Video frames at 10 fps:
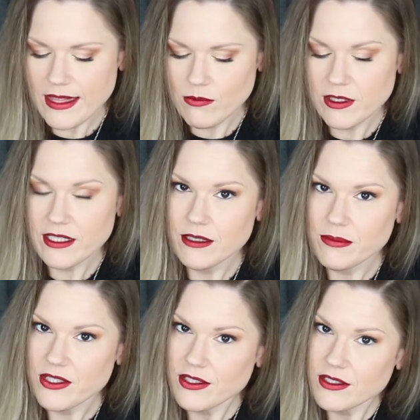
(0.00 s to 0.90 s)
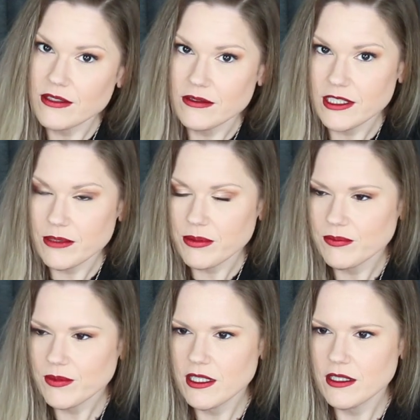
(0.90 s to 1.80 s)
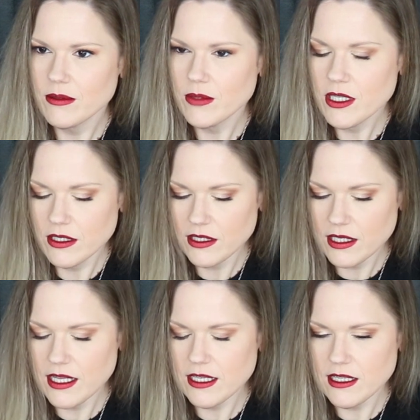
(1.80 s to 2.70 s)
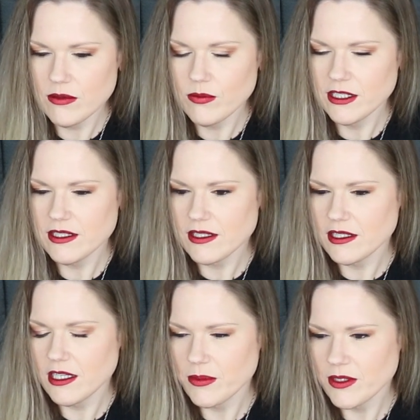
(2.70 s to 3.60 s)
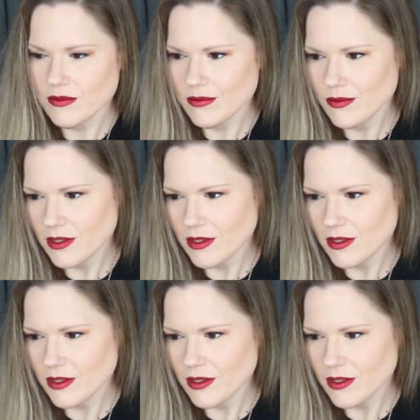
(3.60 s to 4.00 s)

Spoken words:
When it happens, it's going to happen. When does this happen?